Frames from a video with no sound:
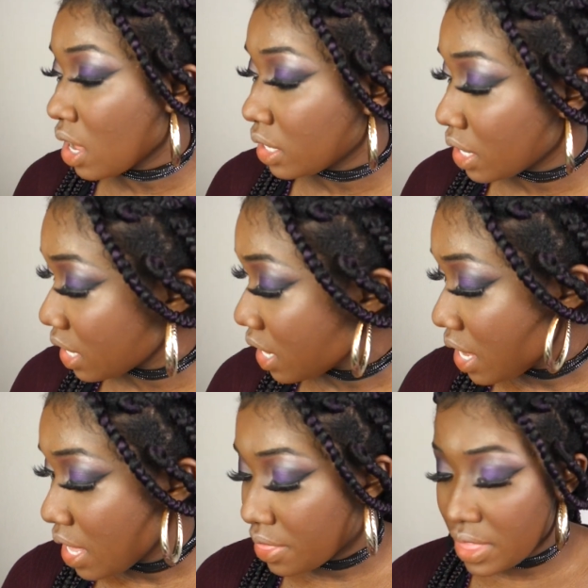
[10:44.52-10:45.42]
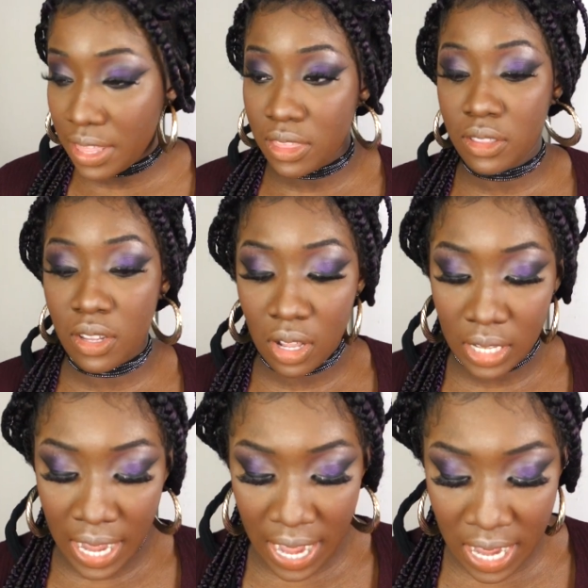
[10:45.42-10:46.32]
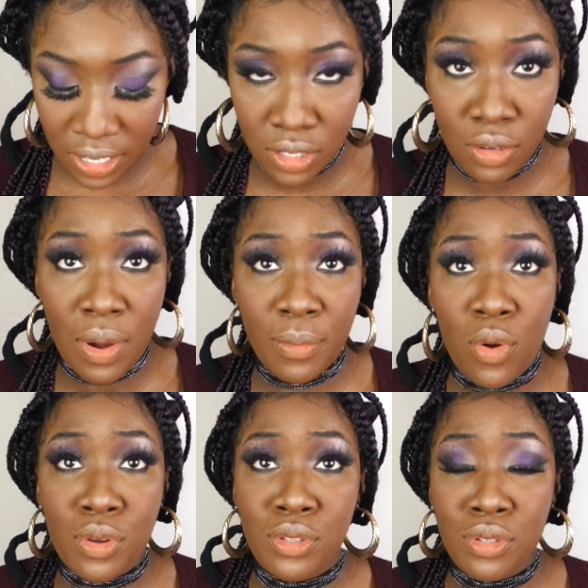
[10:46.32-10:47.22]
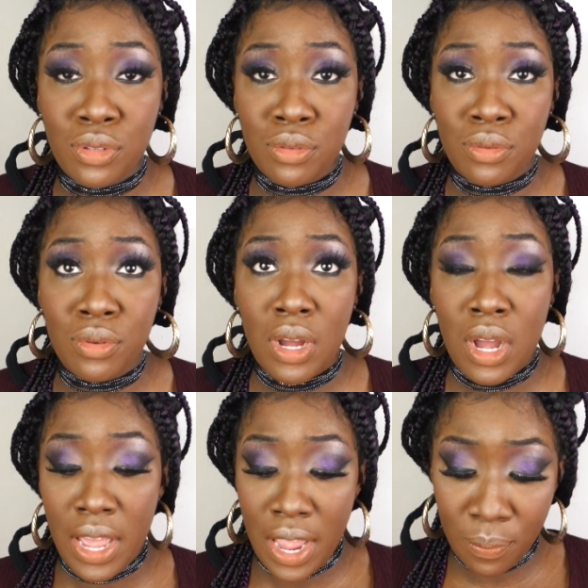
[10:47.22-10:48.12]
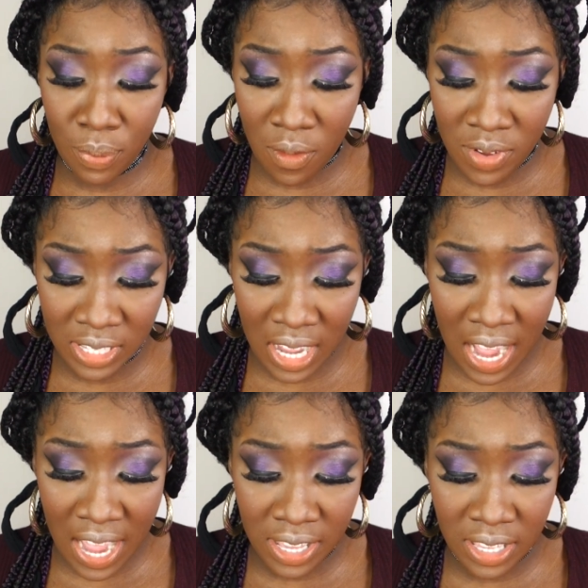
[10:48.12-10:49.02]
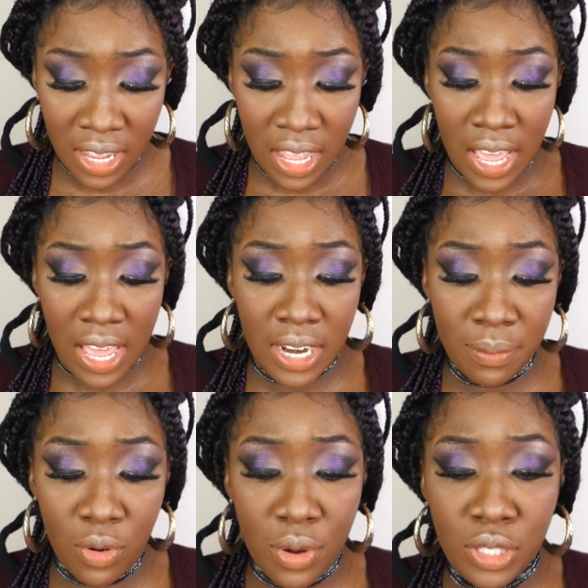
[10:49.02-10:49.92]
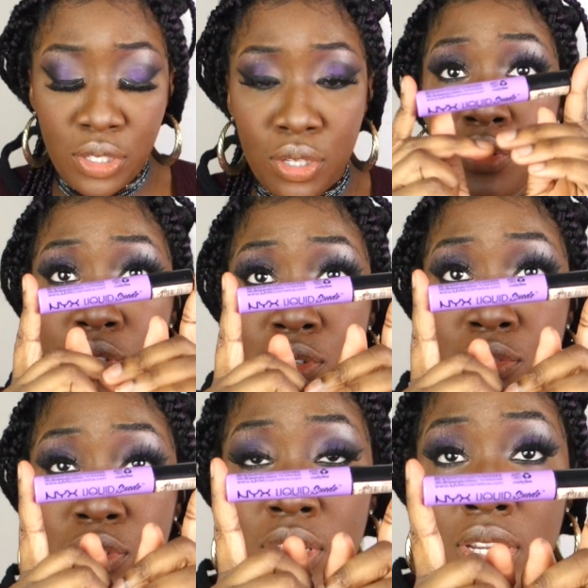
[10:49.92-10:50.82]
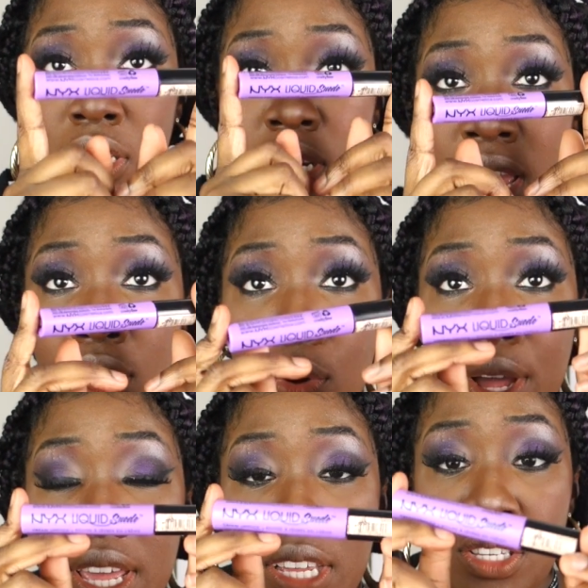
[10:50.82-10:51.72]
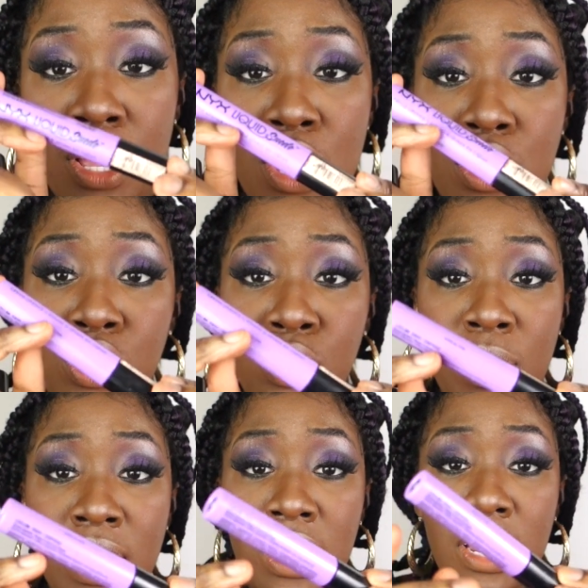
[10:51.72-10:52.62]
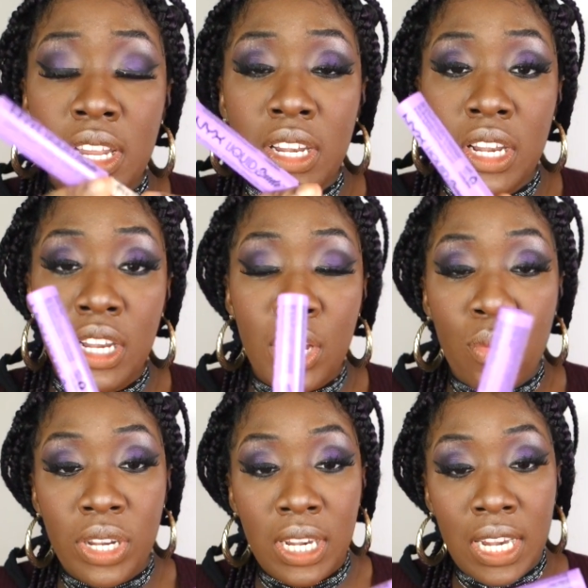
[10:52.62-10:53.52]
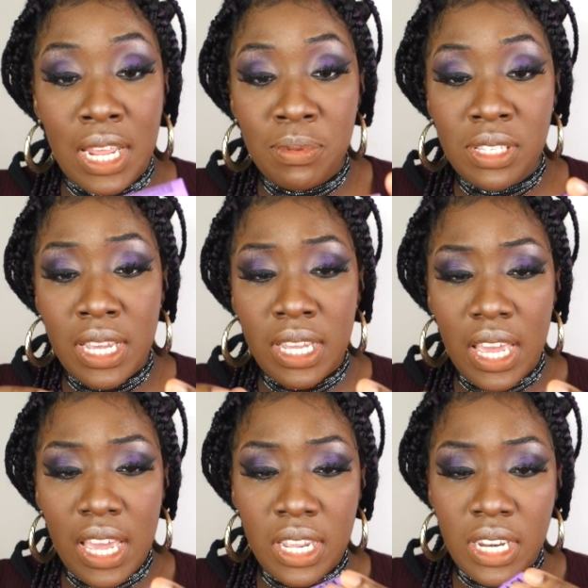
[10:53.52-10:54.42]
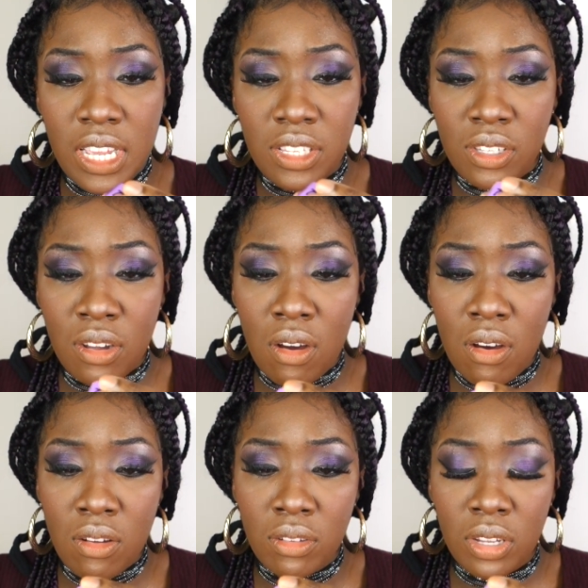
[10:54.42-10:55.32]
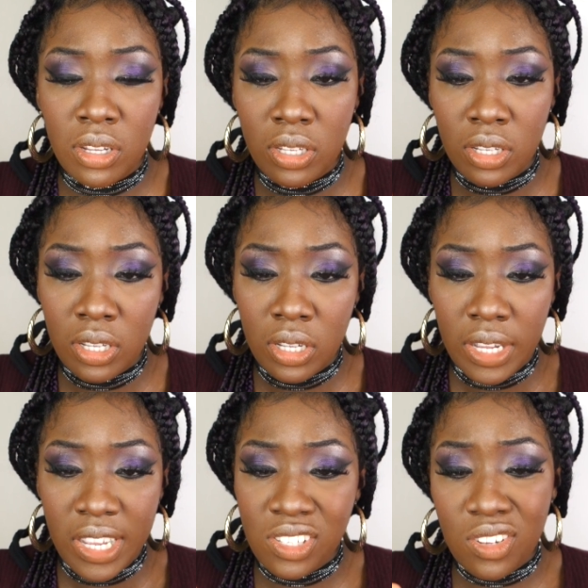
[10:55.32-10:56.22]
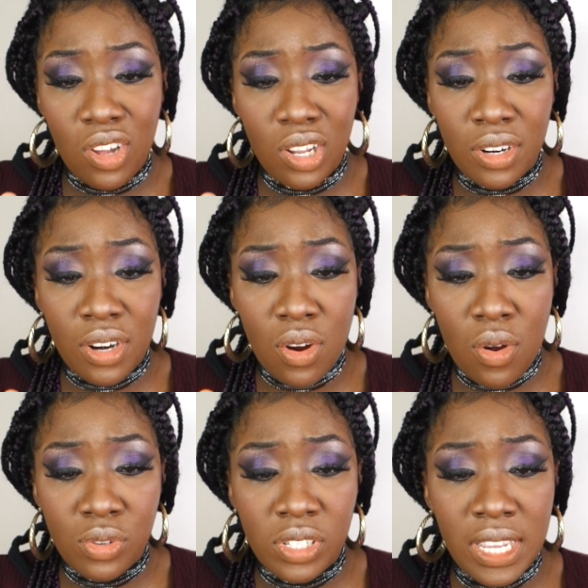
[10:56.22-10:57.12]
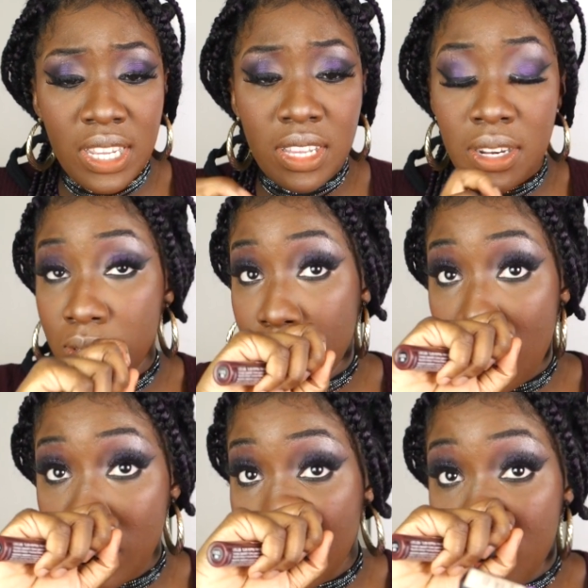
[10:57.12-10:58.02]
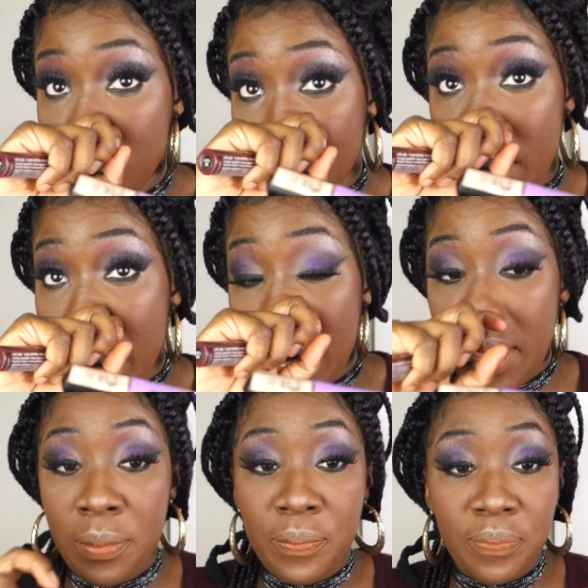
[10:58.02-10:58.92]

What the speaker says: color that the doll has, so I'm going to improvise, and I'm going to use the NYX Sweat liquid lipstick, and it's the color 06, and it's called Sway